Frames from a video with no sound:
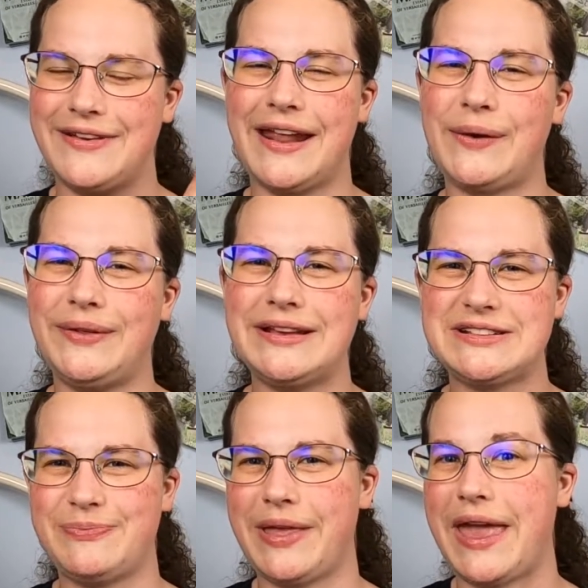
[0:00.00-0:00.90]
And I will
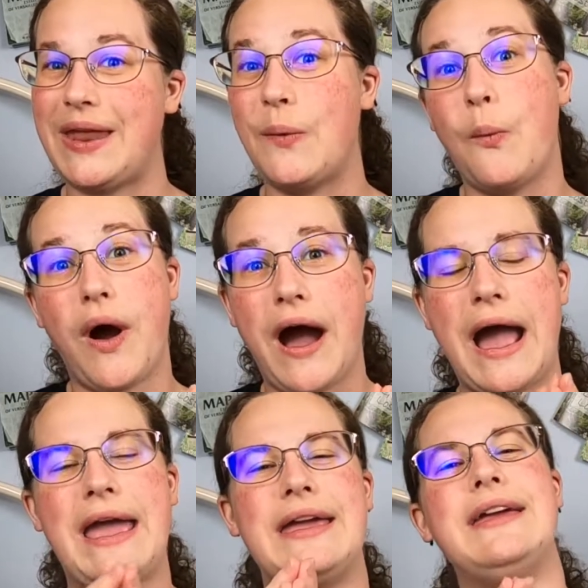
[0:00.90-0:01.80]
explain
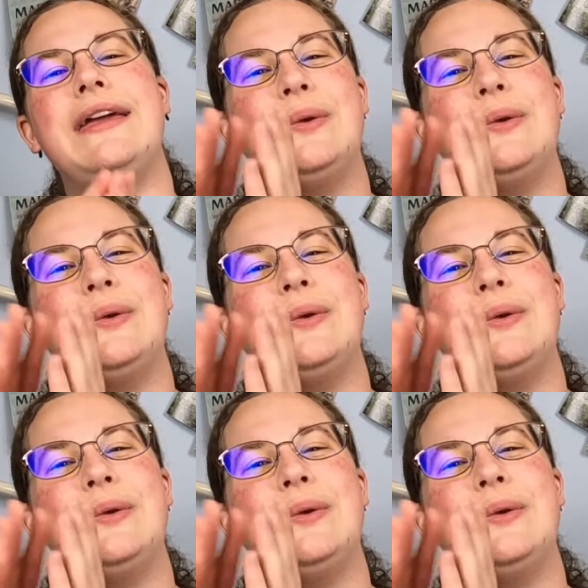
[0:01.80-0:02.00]
why